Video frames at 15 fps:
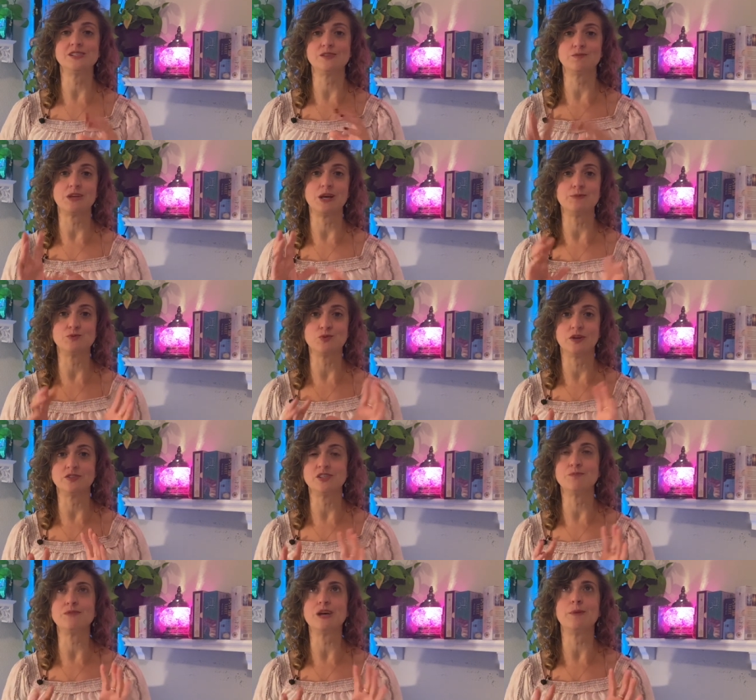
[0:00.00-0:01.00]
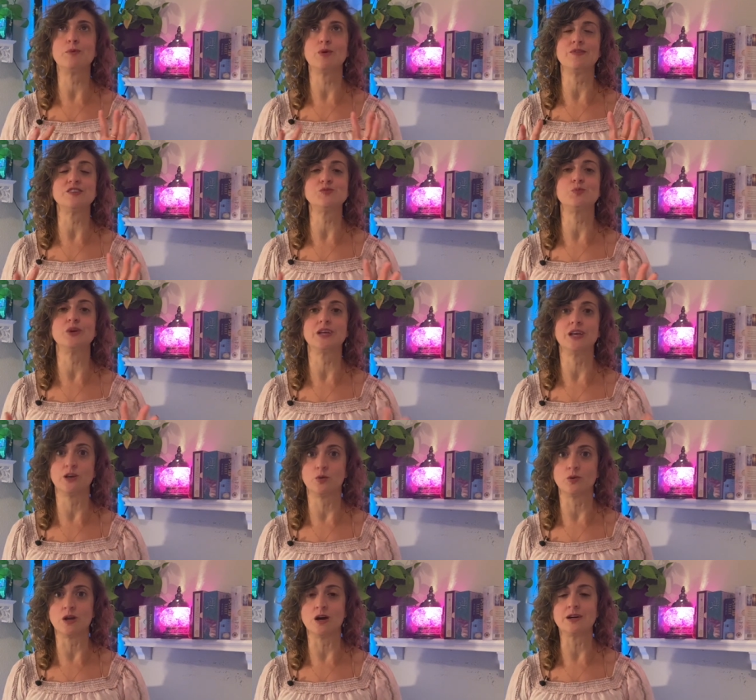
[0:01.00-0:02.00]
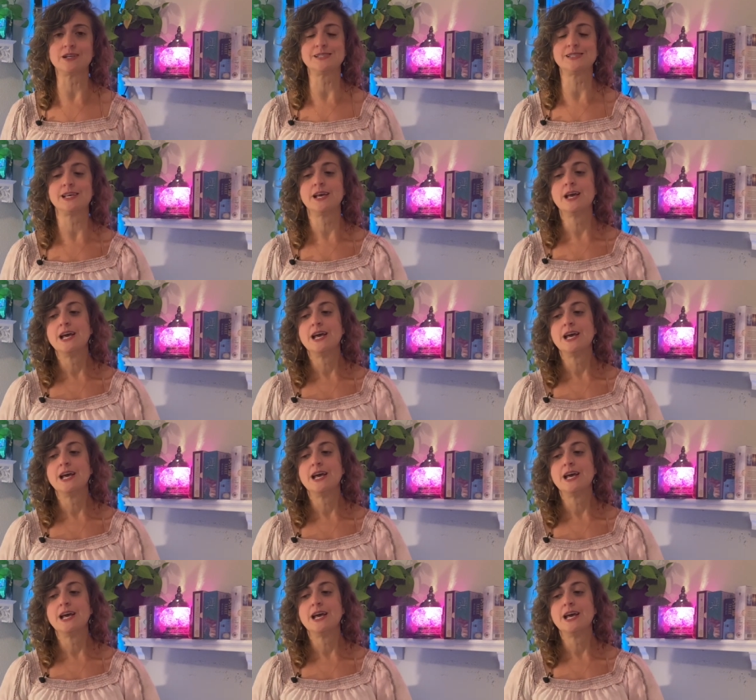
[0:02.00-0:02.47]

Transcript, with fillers: sometimes sometime around the spring equinox.